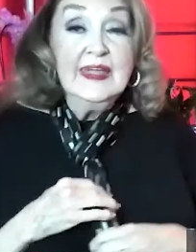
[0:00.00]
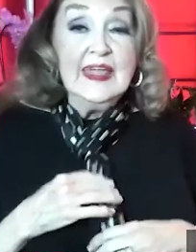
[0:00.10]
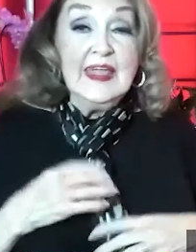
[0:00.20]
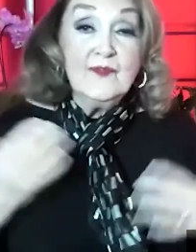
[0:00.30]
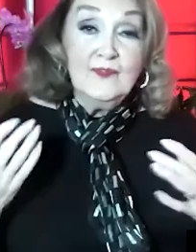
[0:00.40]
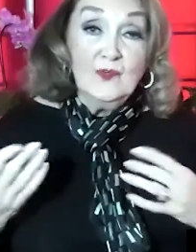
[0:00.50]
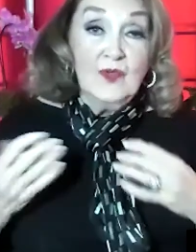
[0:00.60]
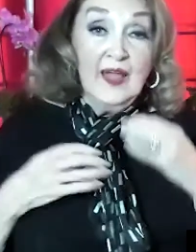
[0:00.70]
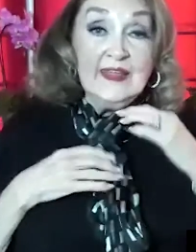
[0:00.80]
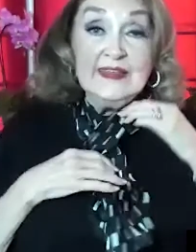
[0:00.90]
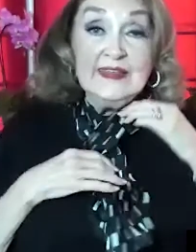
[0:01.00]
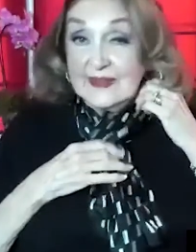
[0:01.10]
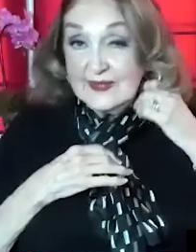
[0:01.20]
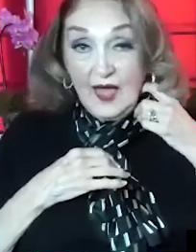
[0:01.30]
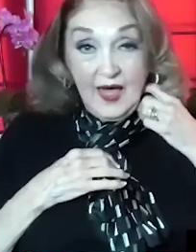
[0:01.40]
If you like it
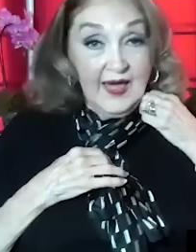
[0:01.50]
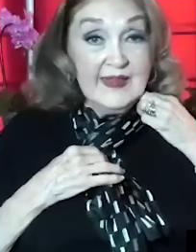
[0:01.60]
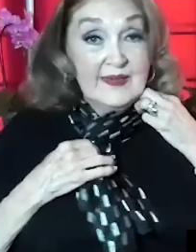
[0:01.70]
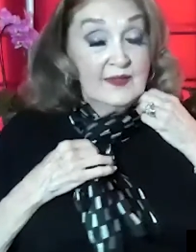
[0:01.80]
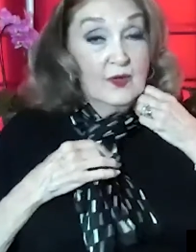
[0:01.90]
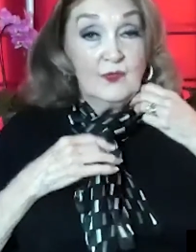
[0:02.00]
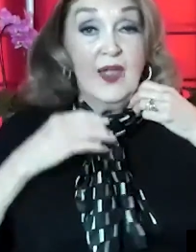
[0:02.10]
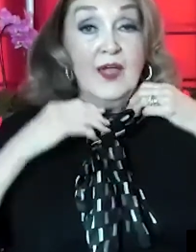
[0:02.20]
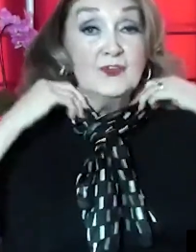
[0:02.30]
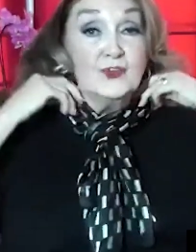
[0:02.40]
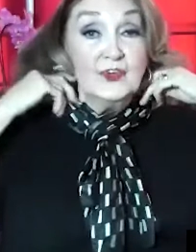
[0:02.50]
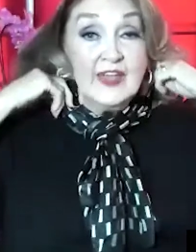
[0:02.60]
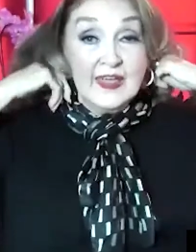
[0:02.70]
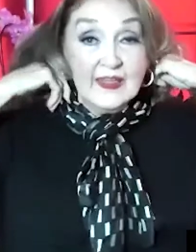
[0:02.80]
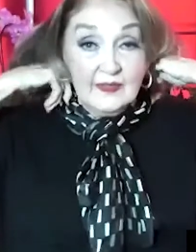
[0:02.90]
tight around your
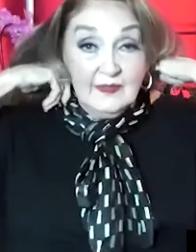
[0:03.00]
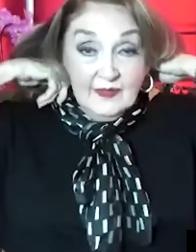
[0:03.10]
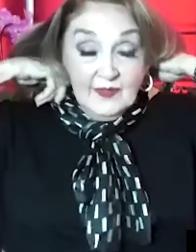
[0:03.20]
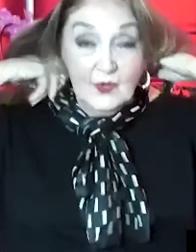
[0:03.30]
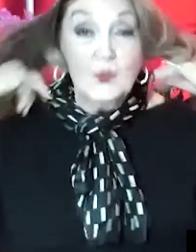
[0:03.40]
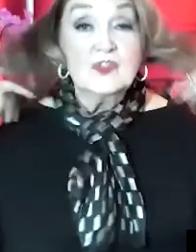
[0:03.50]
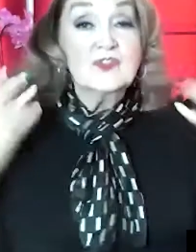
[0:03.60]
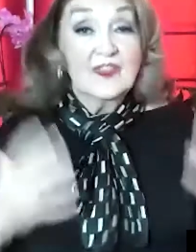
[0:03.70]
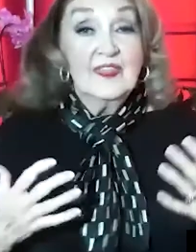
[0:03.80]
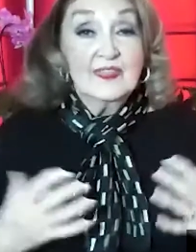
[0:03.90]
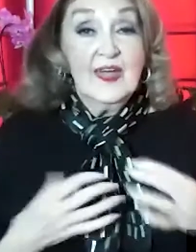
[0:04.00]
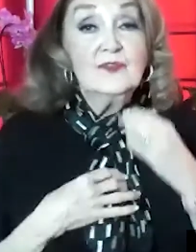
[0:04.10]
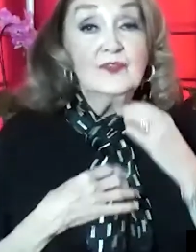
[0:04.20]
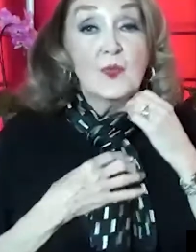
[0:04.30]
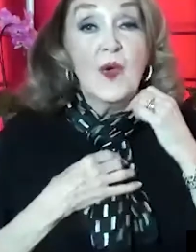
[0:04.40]
neck, which
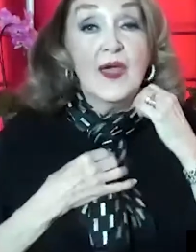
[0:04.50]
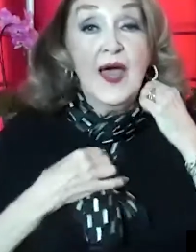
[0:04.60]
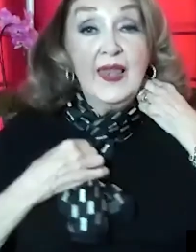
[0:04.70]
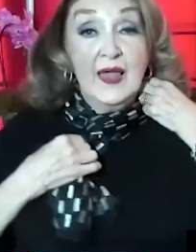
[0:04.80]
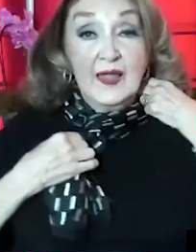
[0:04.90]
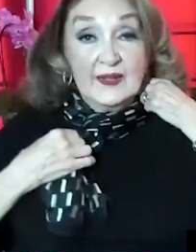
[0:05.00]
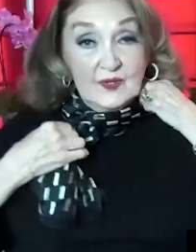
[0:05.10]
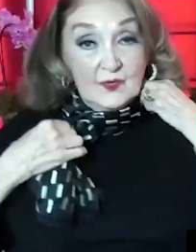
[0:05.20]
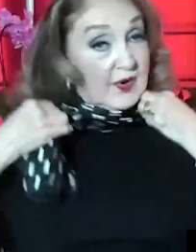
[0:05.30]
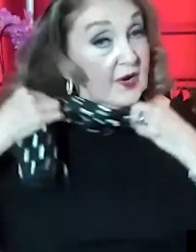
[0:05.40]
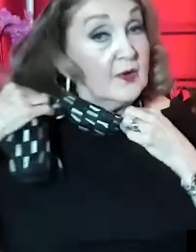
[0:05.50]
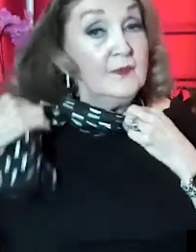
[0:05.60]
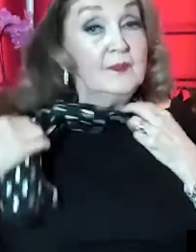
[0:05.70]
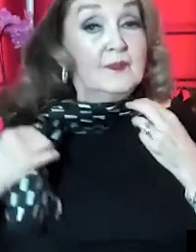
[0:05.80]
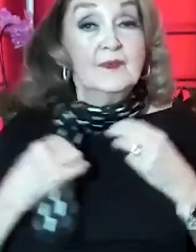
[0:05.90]
that's the way I like to wear them,
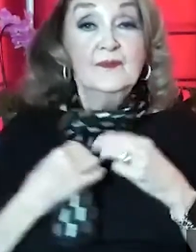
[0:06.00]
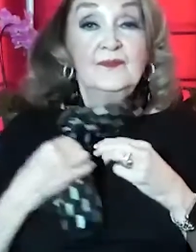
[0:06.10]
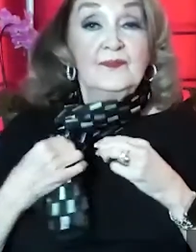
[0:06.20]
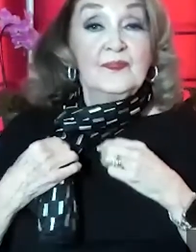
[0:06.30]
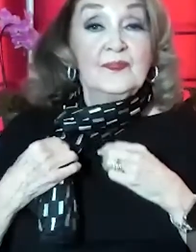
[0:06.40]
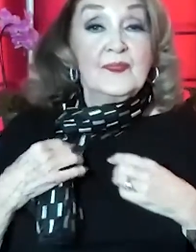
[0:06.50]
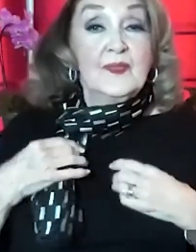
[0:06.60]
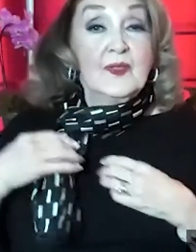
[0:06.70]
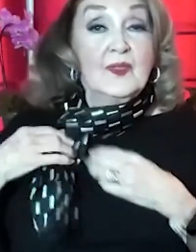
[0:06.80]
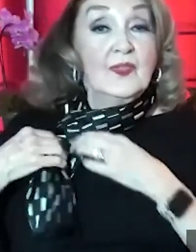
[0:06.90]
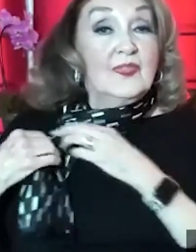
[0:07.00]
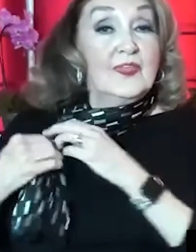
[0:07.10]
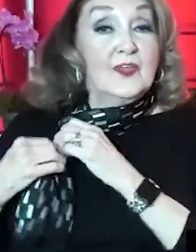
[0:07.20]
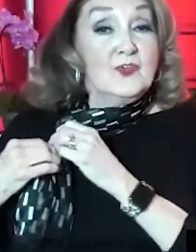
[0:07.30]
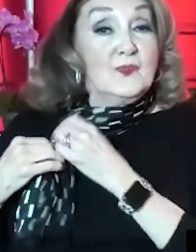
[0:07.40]

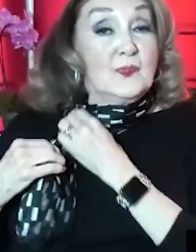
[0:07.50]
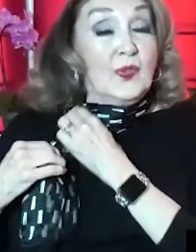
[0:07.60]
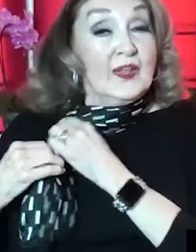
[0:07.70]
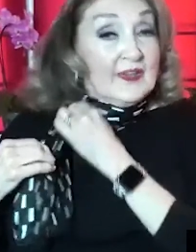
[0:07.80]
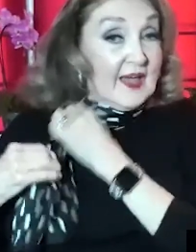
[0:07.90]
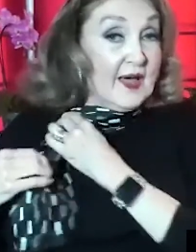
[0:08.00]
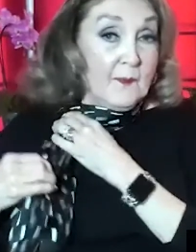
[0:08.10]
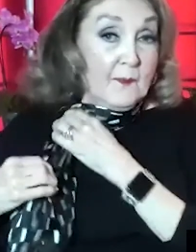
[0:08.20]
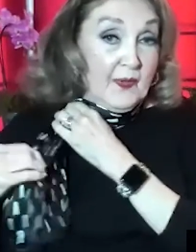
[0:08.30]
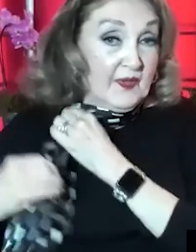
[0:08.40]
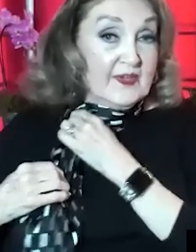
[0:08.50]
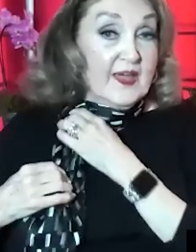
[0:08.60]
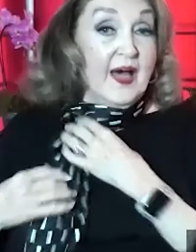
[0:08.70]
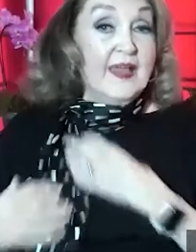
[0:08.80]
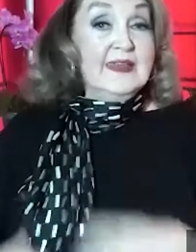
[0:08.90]
then you pull it up
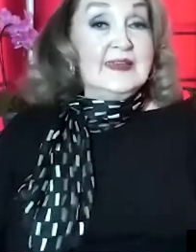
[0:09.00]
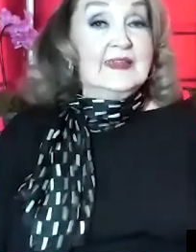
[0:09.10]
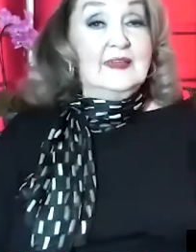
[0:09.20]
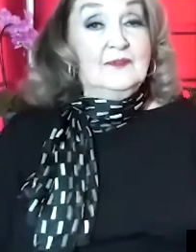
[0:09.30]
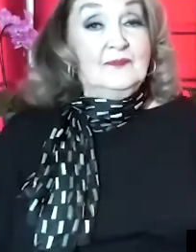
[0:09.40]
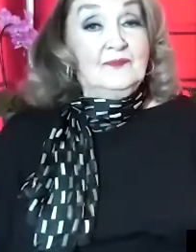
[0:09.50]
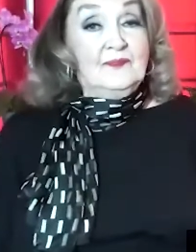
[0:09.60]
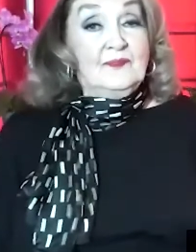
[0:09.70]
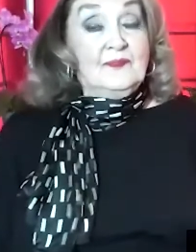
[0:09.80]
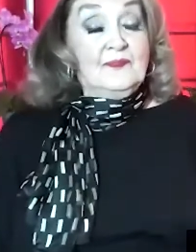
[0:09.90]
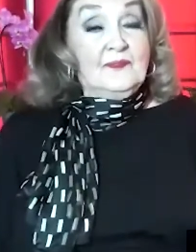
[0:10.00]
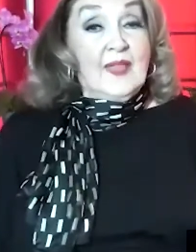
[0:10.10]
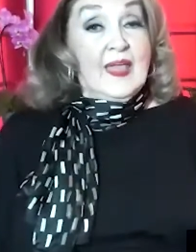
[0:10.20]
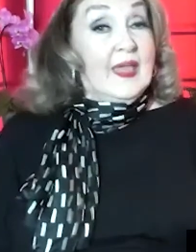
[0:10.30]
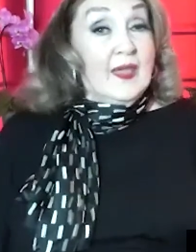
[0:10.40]
tight.
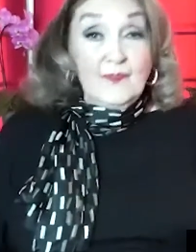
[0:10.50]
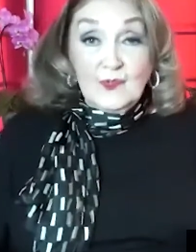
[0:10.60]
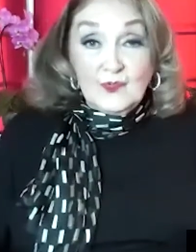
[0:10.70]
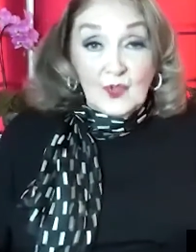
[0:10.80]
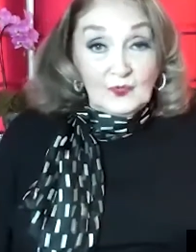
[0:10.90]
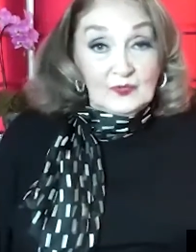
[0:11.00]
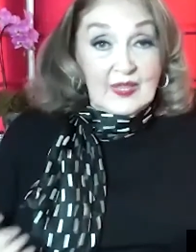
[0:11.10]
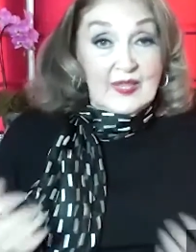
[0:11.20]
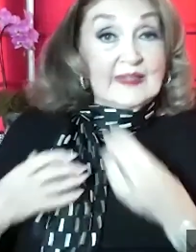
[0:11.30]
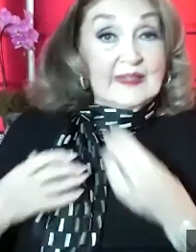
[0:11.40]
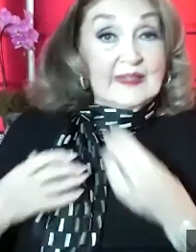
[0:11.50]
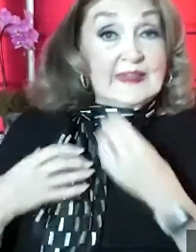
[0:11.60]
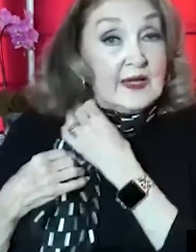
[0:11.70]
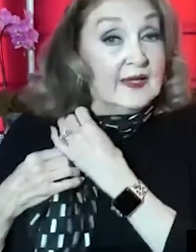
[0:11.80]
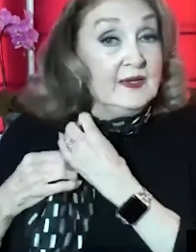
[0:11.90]
If you don't like
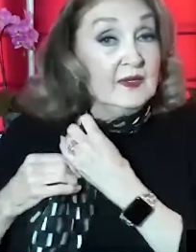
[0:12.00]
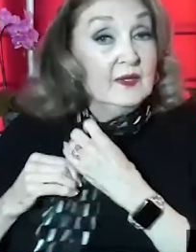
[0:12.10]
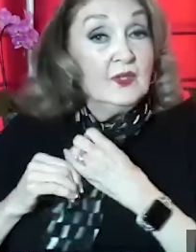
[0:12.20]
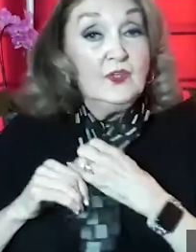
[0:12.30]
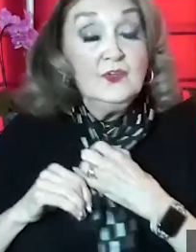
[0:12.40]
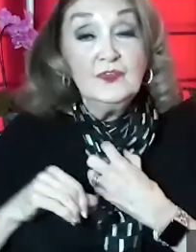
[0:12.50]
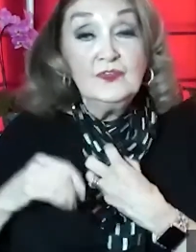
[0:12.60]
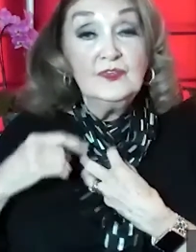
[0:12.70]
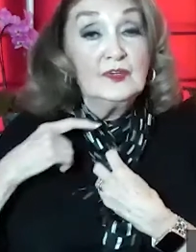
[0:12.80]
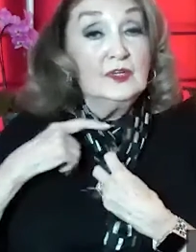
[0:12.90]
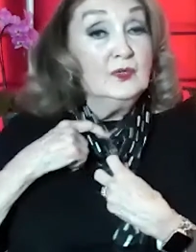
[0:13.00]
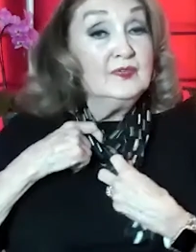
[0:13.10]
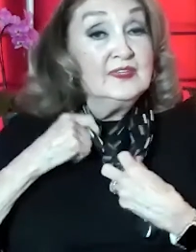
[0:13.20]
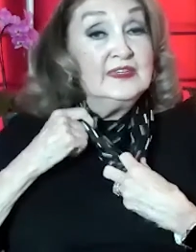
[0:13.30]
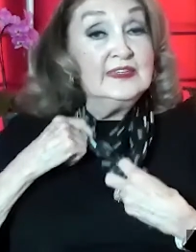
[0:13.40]
it tight, you just
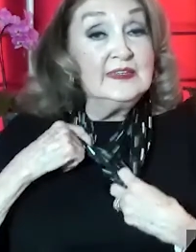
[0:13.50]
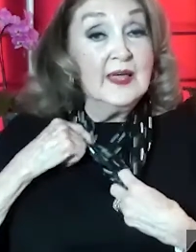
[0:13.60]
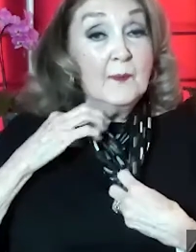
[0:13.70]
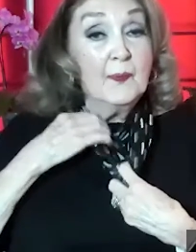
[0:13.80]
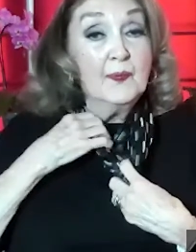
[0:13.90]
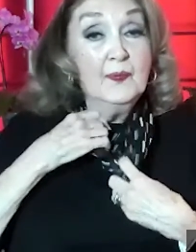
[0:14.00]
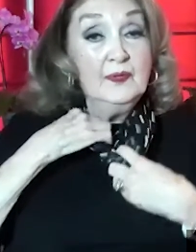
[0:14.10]
loosen it up.